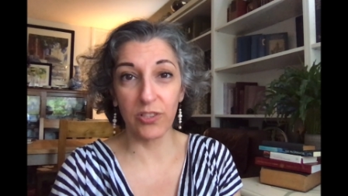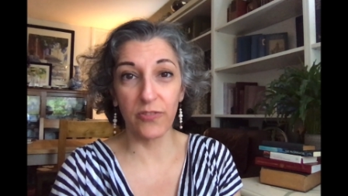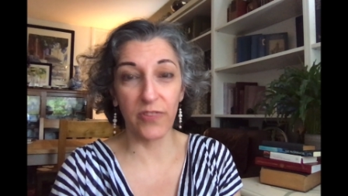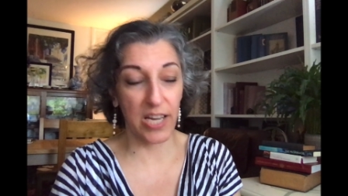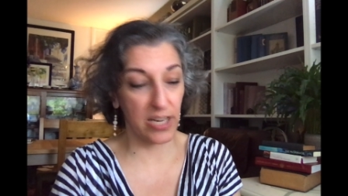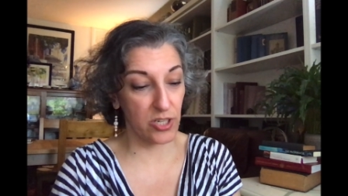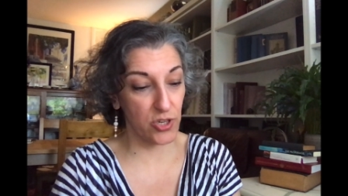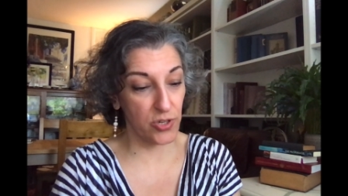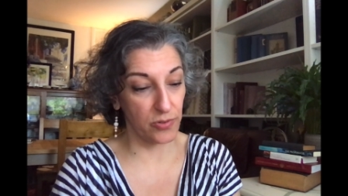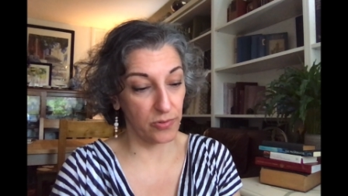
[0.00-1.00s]

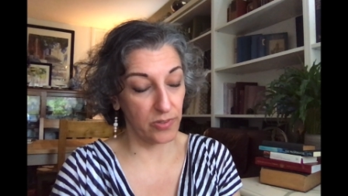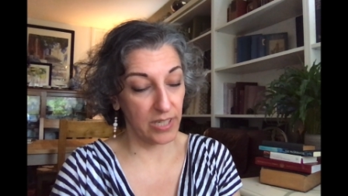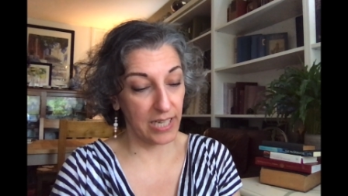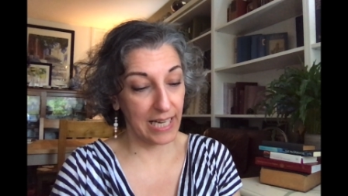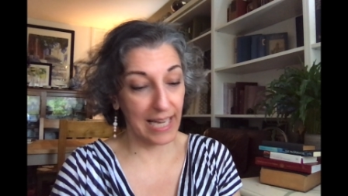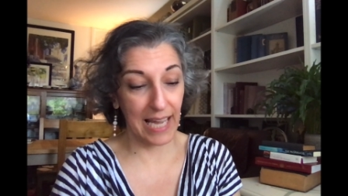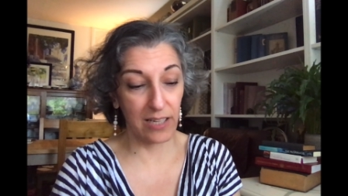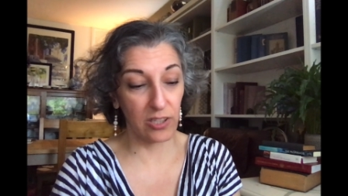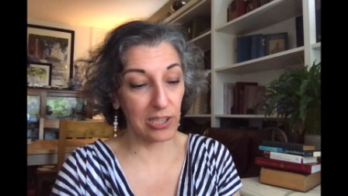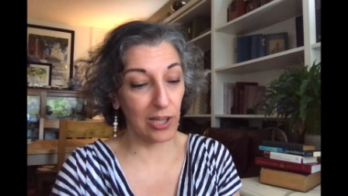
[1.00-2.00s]
virtue
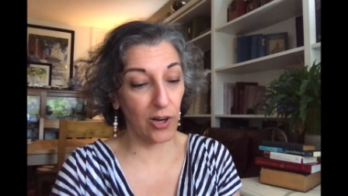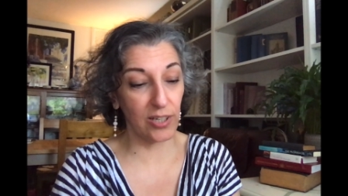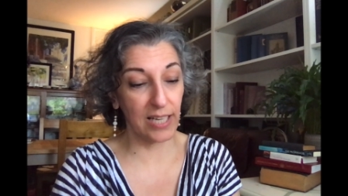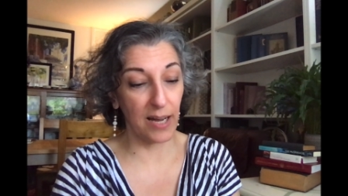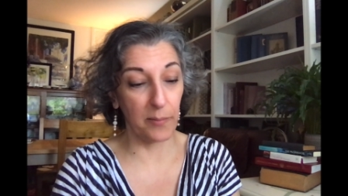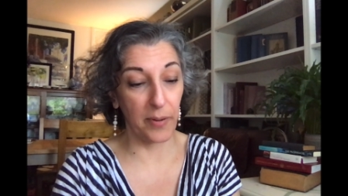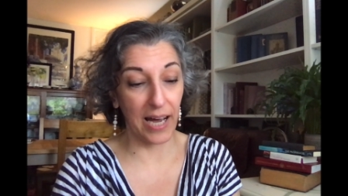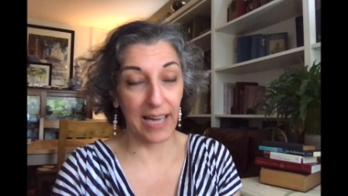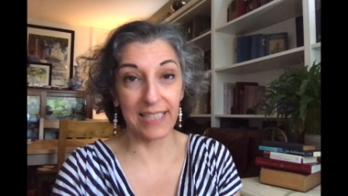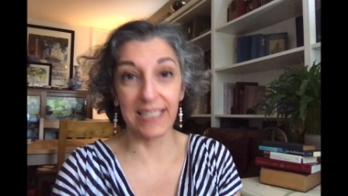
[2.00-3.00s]
cannot long
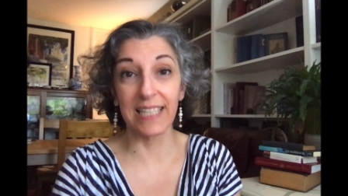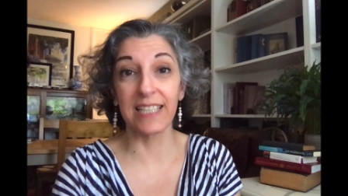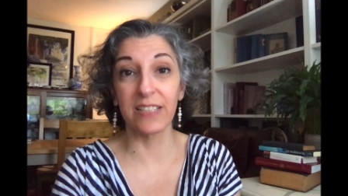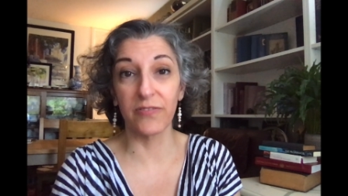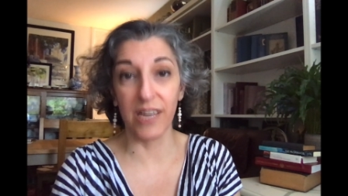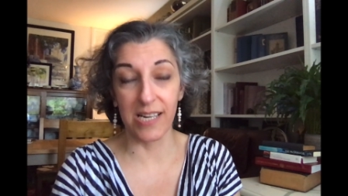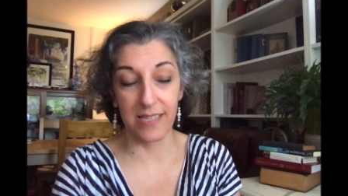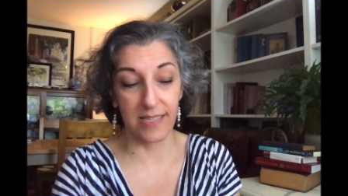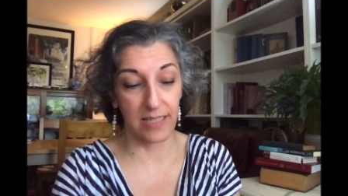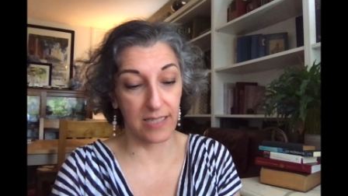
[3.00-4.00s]
abide in
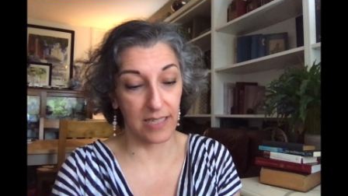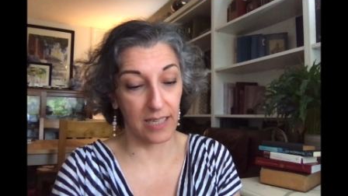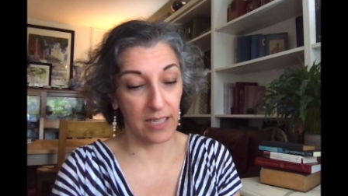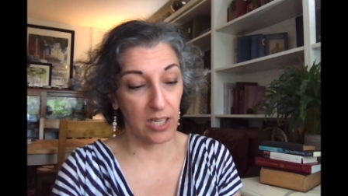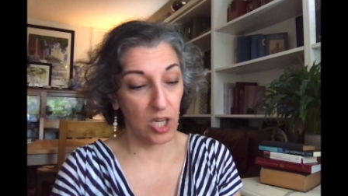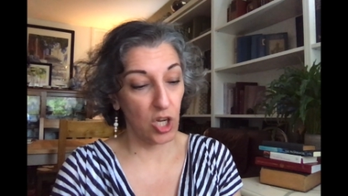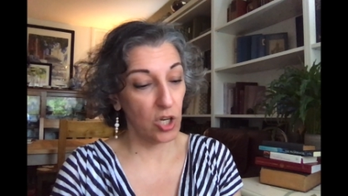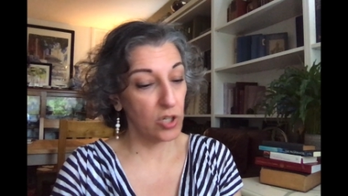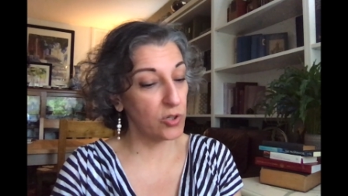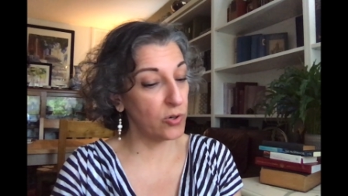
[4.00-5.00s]
adversity,
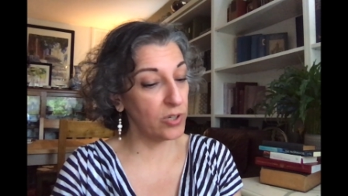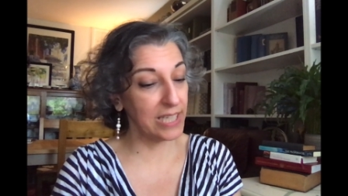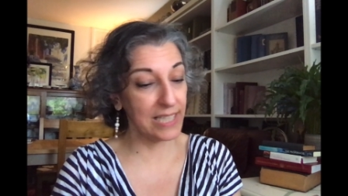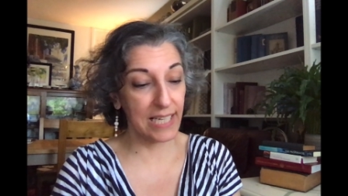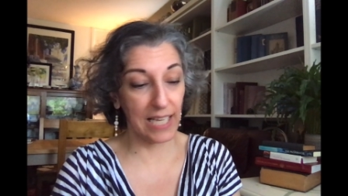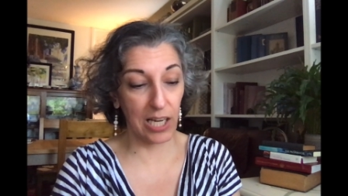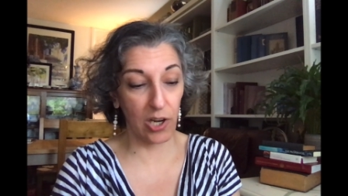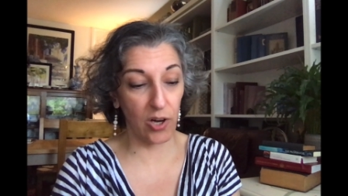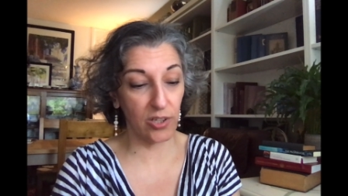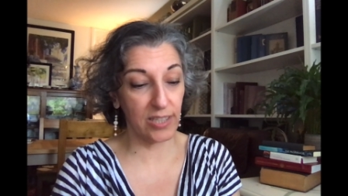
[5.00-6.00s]
nor can he
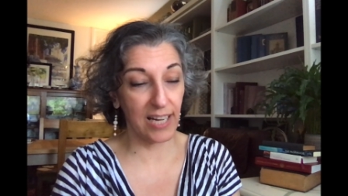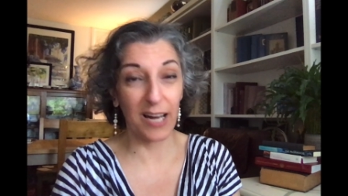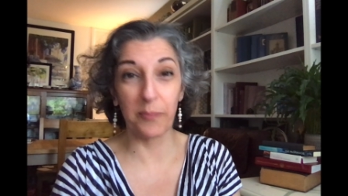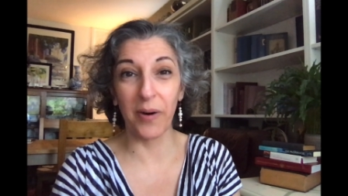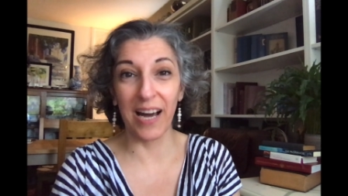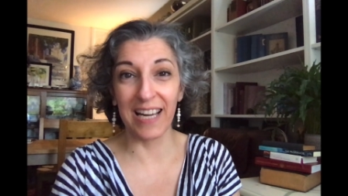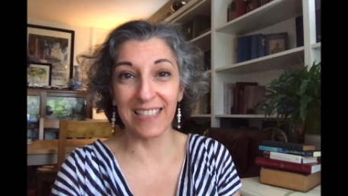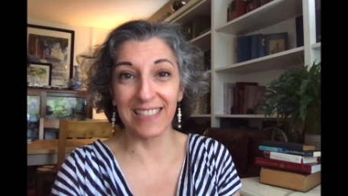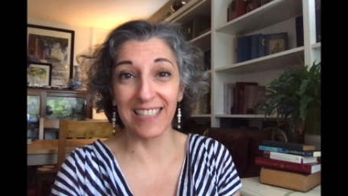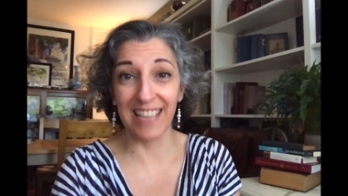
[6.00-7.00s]
long abide
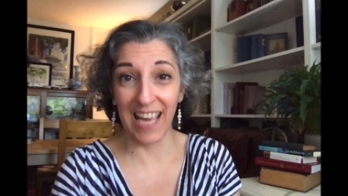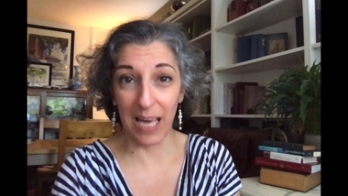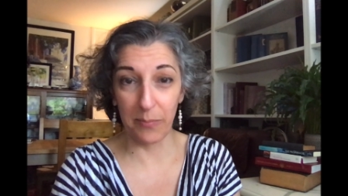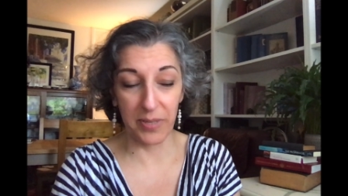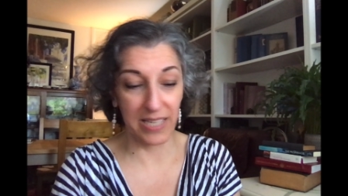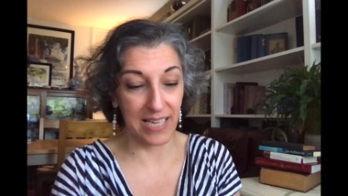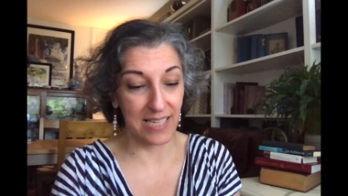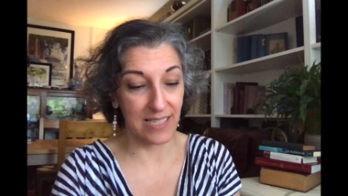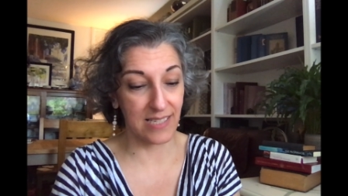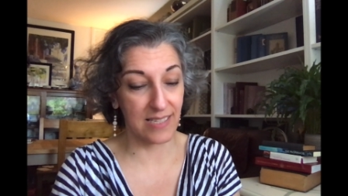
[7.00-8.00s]
in
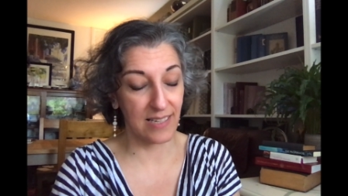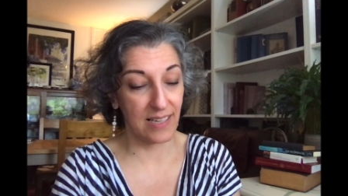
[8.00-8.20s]
happiness.